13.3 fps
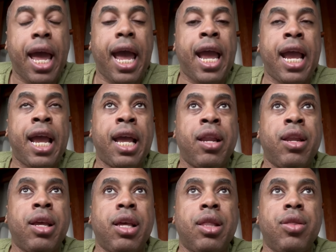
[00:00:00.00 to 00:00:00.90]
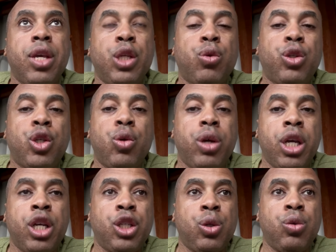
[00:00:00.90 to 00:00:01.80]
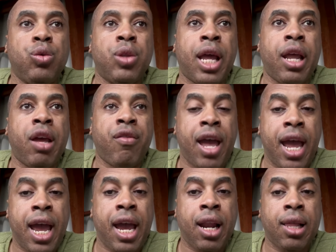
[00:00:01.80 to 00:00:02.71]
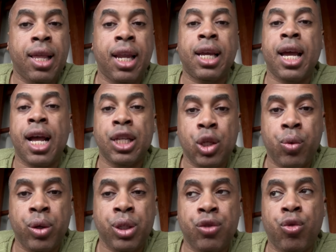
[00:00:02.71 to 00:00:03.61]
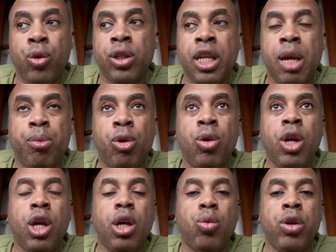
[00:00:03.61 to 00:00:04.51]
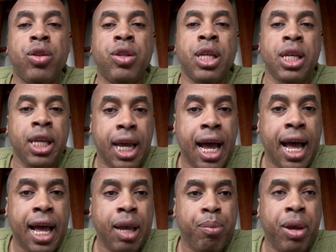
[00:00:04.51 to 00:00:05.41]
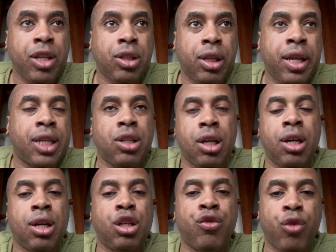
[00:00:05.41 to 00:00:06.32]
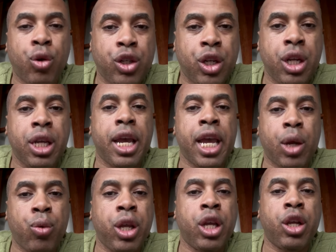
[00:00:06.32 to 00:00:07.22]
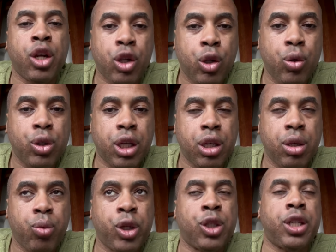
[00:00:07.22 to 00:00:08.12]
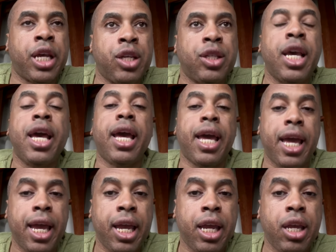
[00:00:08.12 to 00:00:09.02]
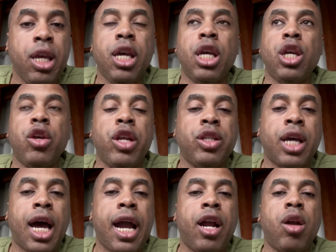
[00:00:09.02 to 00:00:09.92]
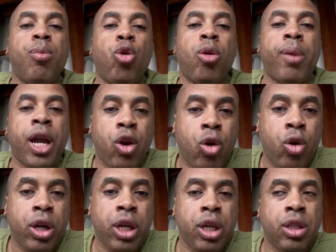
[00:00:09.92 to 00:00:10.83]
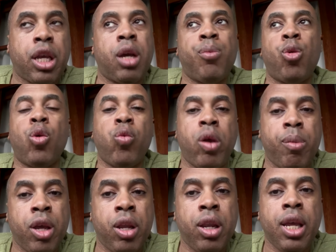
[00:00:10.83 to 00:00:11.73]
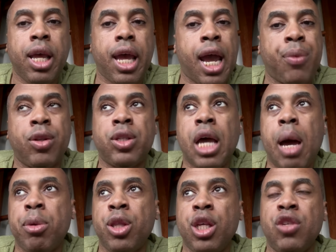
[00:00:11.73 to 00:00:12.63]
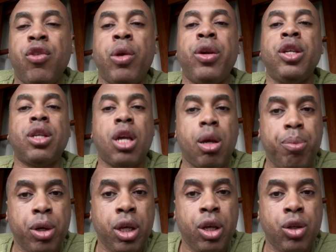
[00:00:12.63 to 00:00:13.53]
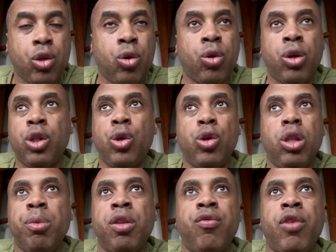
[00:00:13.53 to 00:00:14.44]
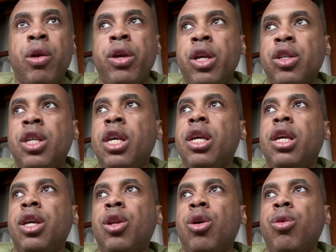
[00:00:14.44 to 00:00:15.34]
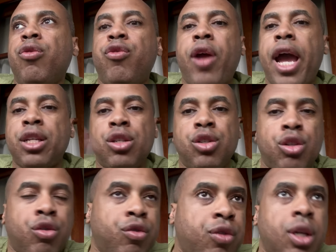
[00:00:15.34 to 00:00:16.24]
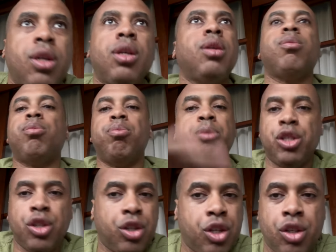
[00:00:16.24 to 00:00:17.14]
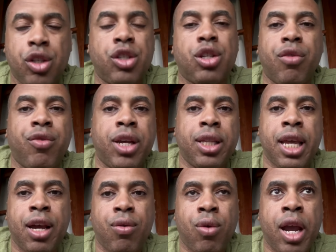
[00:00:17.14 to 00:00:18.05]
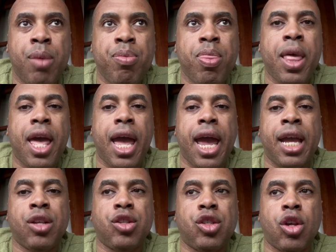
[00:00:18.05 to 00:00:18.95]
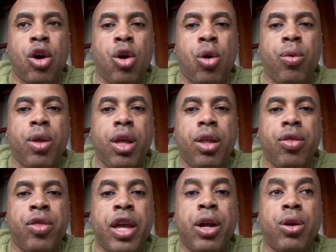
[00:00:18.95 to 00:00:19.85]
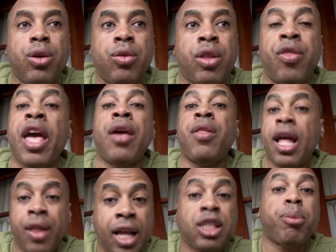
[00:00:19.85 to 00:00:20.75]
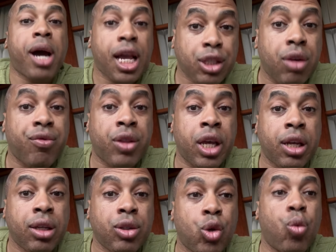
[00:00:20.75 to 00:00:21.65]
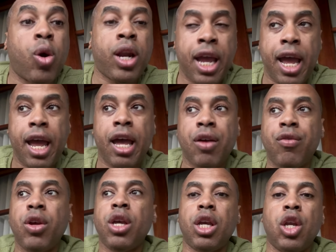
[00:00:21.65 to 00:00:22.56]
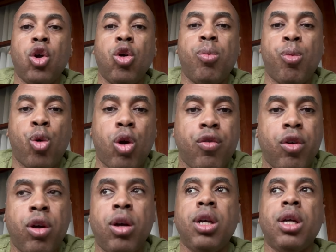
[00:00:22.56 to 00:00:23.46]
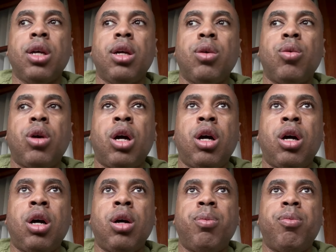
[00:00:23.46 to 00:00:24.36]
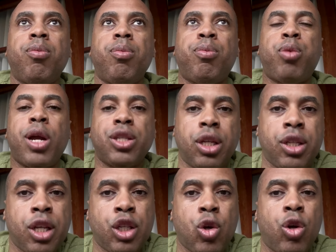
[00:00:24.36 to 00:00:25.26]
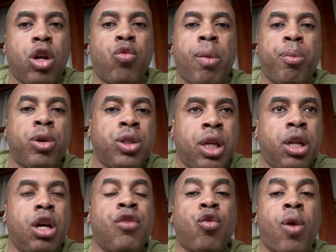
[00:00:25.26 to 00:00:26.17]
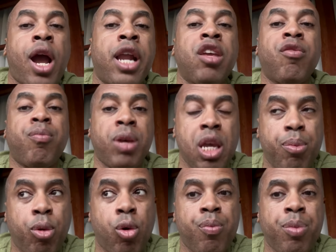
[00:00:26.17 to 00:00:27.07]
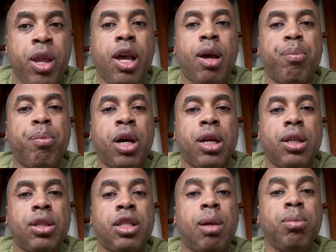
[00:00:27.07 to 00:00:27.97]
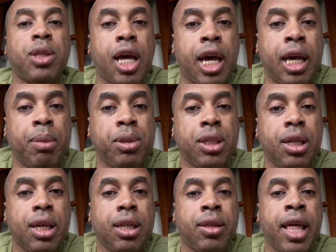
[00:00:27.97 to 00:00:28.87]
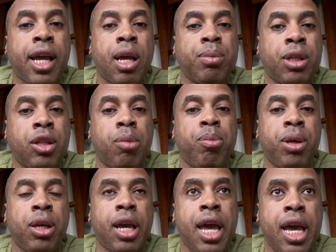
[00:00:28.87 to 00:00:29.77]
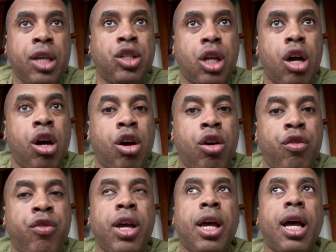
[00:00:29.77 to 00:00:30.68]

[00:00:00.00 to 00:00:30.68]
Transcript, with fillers: And these were two issues that have had a lot of consequences. For example, with DEI, basically that's uh, diversity, equity, and inclusion, which says, hey, you need to hire more minorities and more women at the top of these various companies or include them in various, you know, fractions of businesses and stuff like that, right? And so there, that, that, that's a positive thing to want to have, you know, more of a uh, presence that's going to represent a variety of people. But sometimes that comes at the behest of